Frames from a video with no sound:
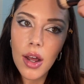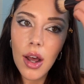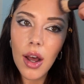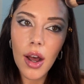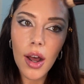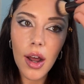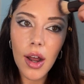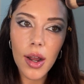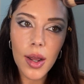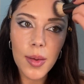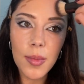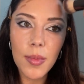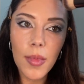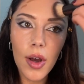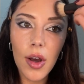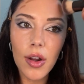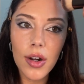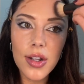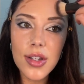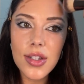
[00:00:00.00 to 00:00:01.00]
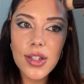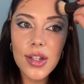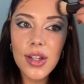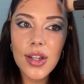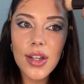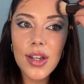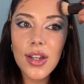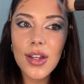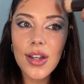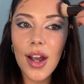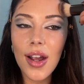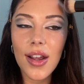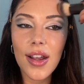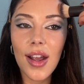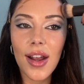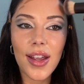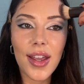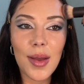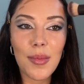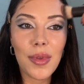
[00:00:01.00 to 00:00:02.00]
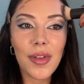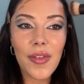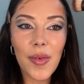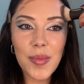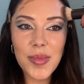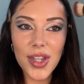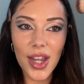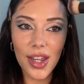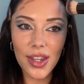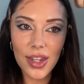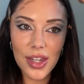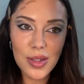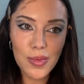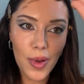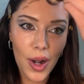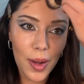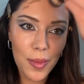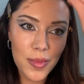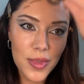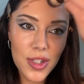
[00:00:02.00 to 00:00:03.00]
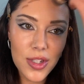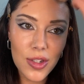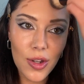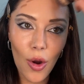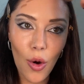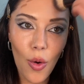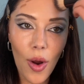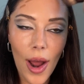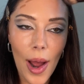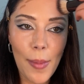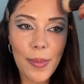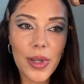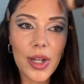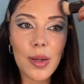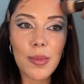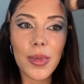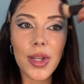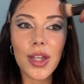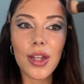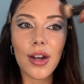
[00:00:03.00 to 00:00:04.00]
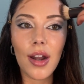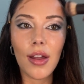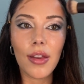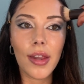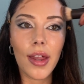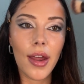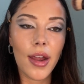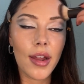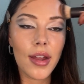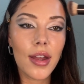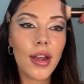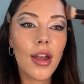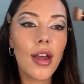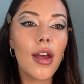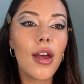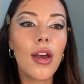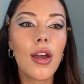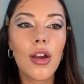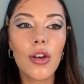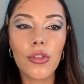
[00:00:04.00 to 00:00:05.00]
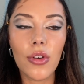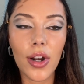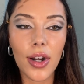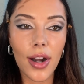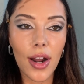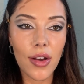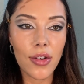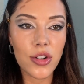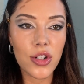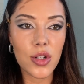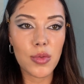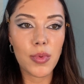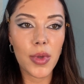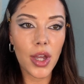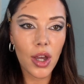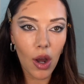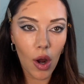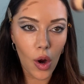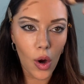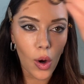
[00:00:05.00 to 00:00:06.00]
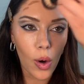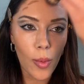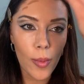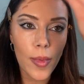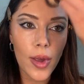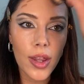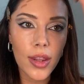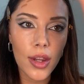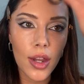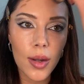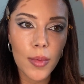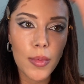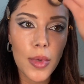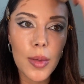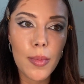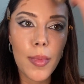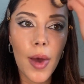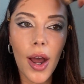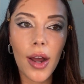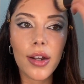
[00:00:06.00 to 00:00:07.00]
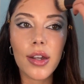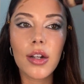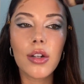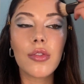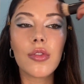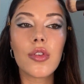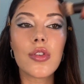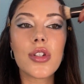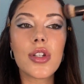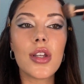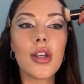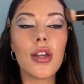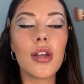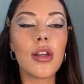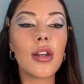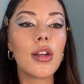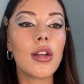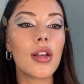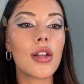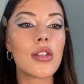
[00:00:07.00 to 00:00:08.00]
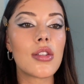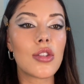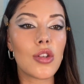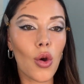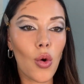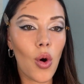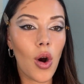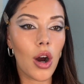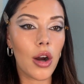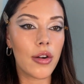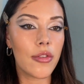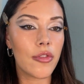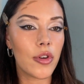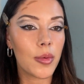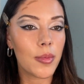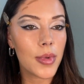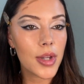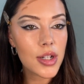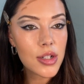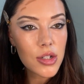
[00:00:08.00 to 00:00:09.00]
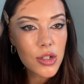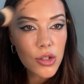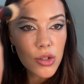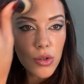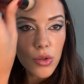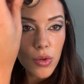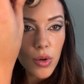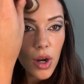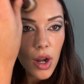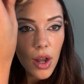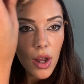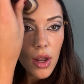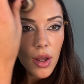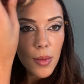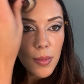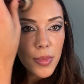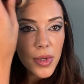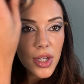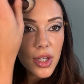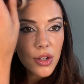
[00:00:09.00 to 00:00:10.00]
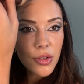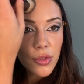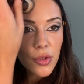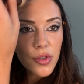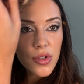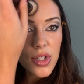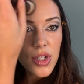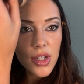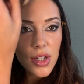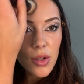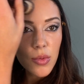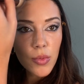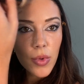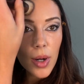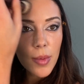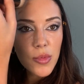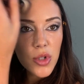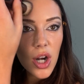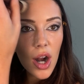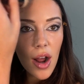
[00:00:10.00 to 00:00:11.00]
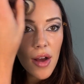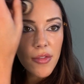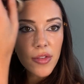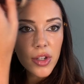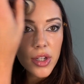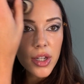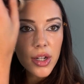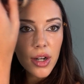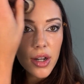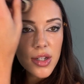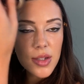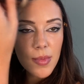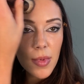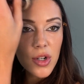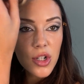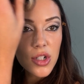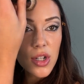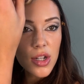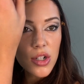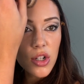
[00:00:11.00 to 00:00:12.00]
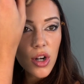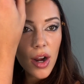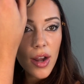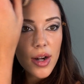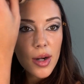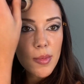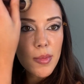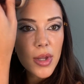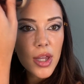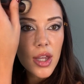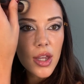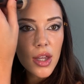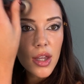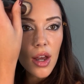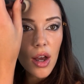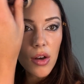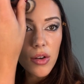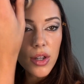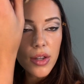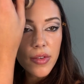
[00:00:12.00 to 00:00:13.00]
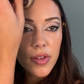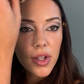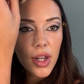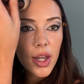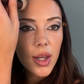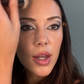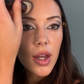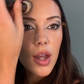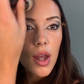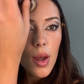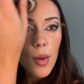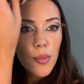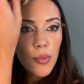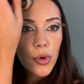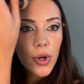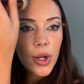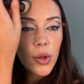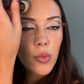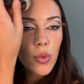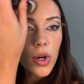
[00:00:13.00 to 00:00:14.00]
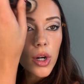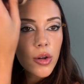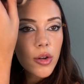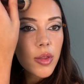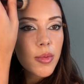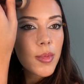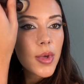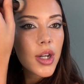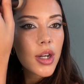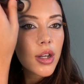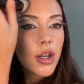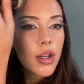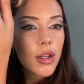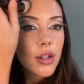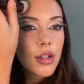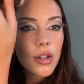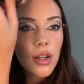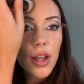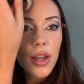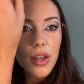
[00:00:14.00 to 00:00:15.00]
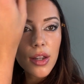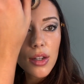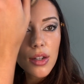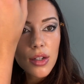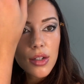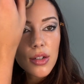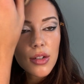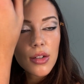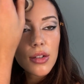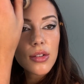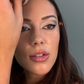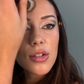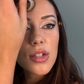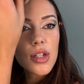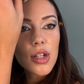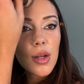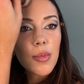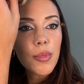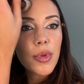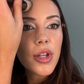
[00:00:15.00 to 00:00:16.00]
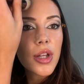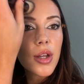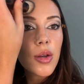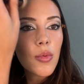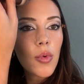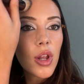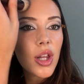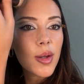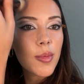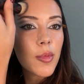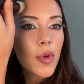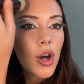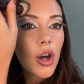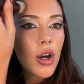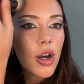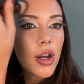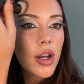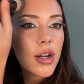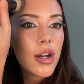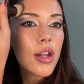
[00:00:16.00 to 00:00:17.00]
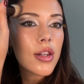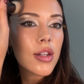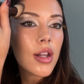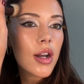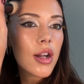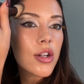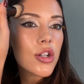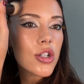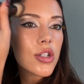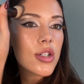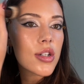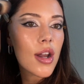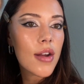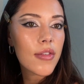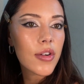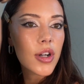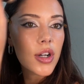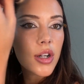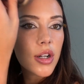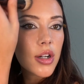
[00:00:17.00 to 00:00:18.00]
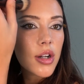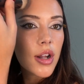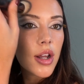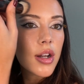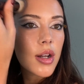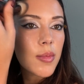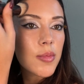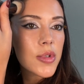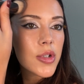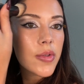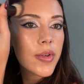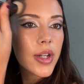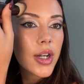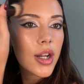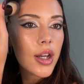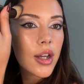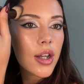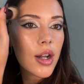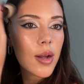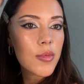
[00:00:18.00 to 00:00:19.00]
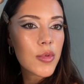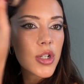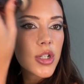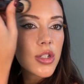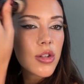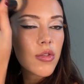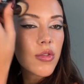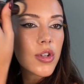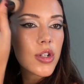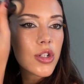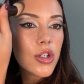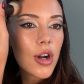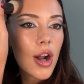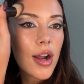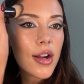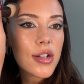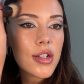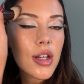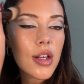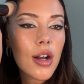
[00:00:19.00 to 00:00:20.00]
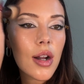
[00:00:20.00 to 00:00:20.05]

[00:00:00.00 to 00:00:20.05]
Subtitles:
I'm honestly, I can't believe I'm saying this, but I'm so happy to be in LA right now and just be home and then be back in a routine. It's so hard for me to be in a routine when I'm traveling. As much as I try to be, I'll even like bring work with me to complete while I'm gone, and then I just never end up doing it. I'm just so distracted.